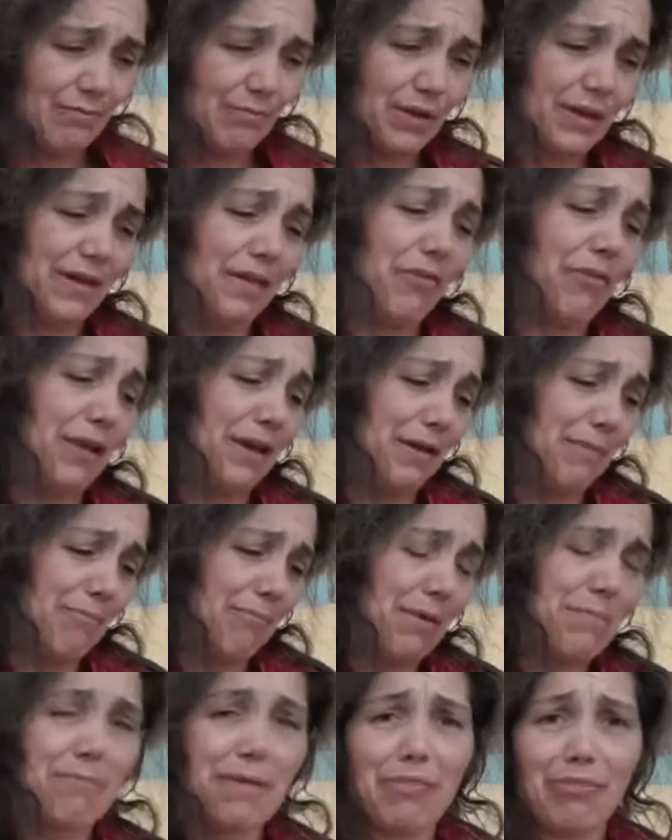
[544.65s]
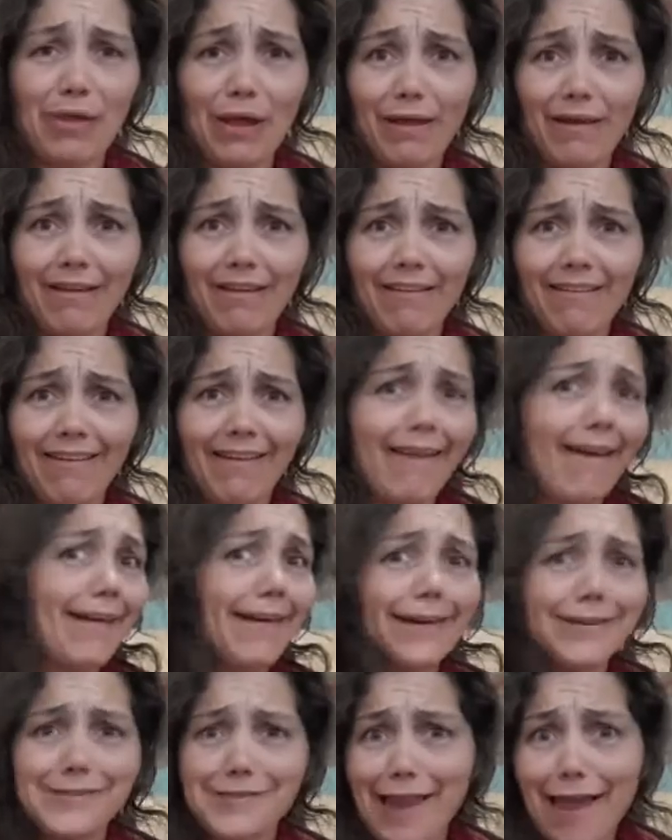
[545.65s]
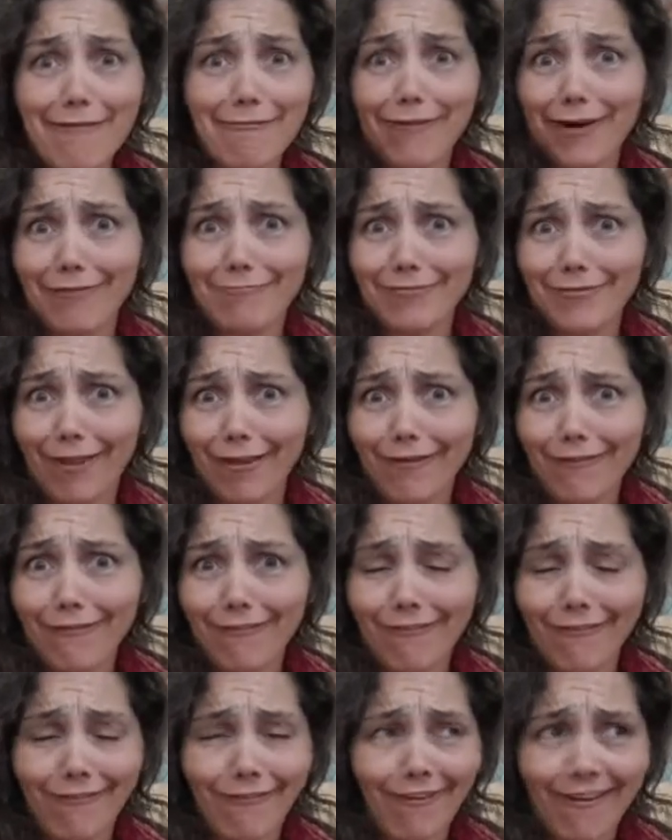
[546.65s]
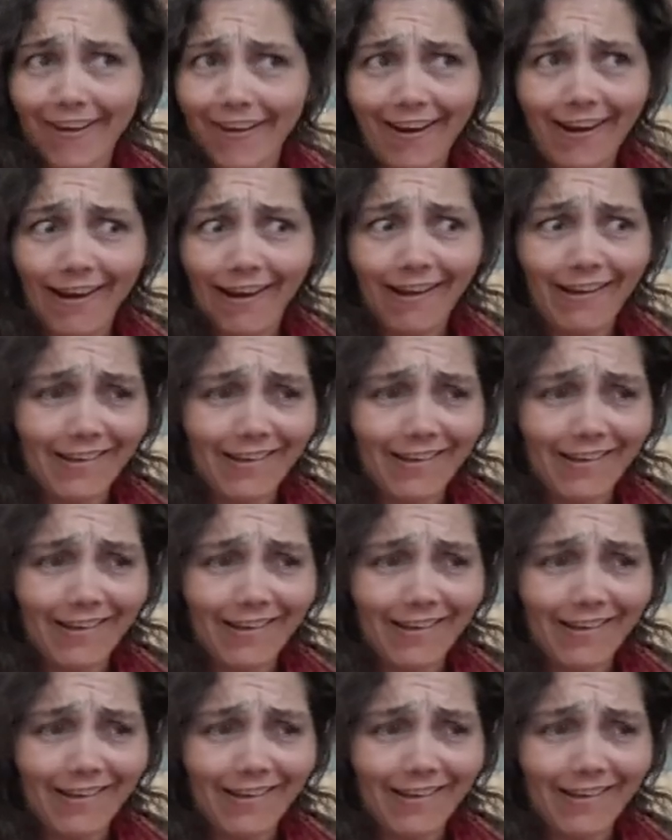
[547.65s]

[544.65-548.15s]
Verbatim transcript: Put the thing up on my thing. You understand what I'm saying? Okay?